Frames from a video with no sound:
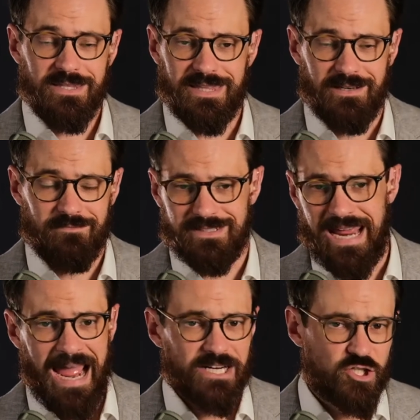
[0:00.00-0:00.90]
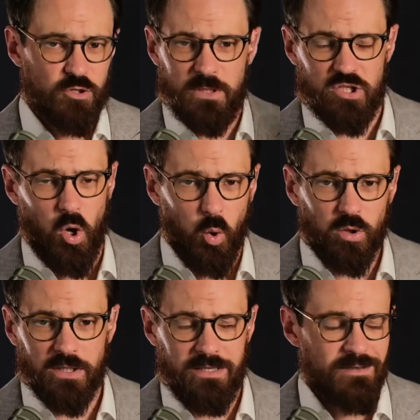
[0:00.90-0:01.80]
that tax should be
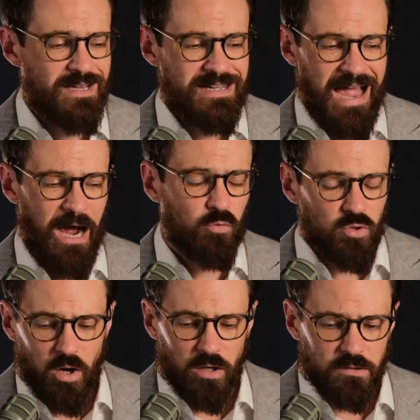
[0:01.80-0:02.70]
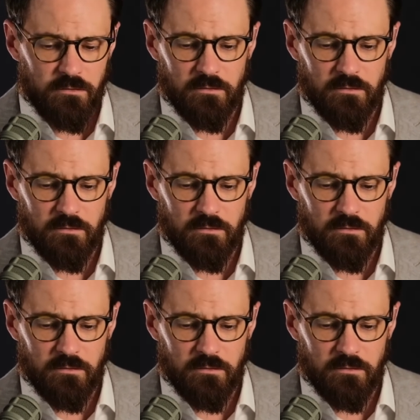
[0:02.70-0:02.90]
totally outlawed.